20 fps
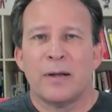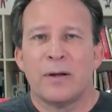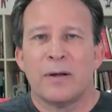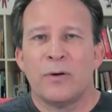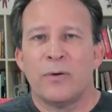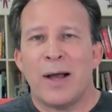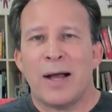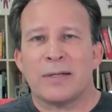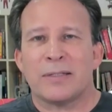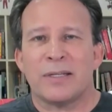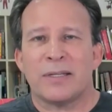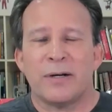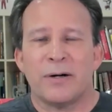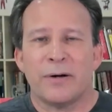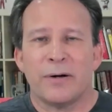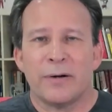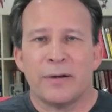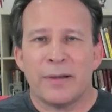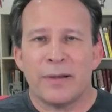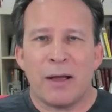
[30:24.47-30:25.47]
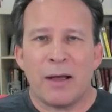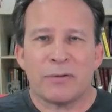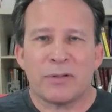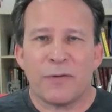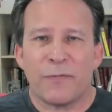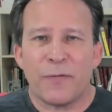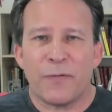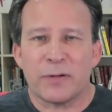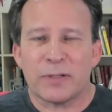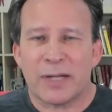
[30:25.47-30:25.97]
Who ousted her? That was
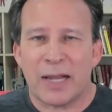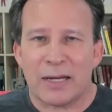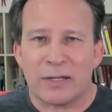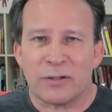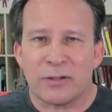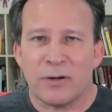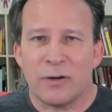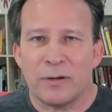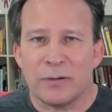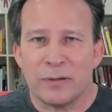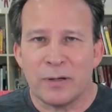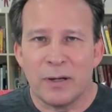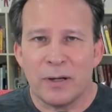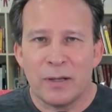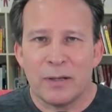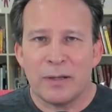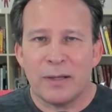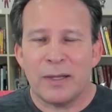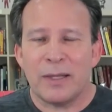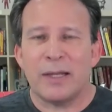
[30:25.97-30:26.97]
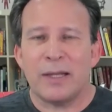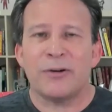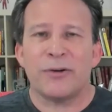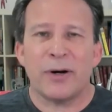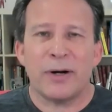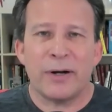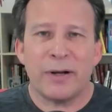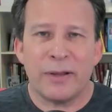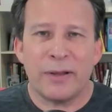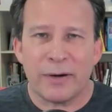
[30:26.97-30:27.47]
the first Gascon. Then they
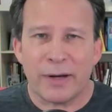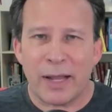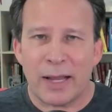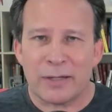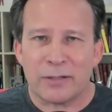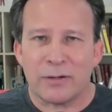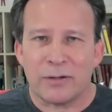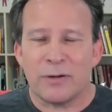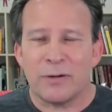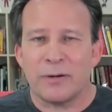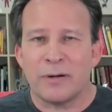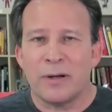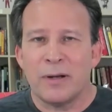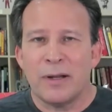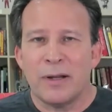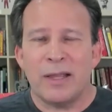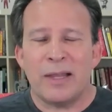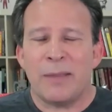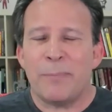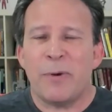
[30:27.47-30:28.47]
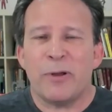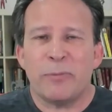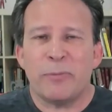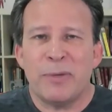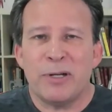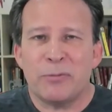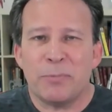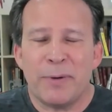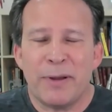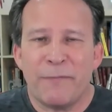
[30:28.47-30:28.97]
tried another Gascon. And they both
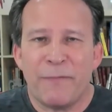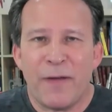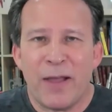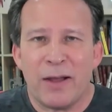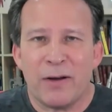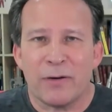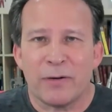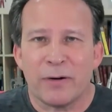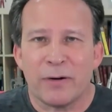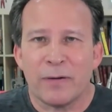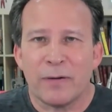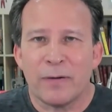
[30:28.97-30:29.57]
miserably failed.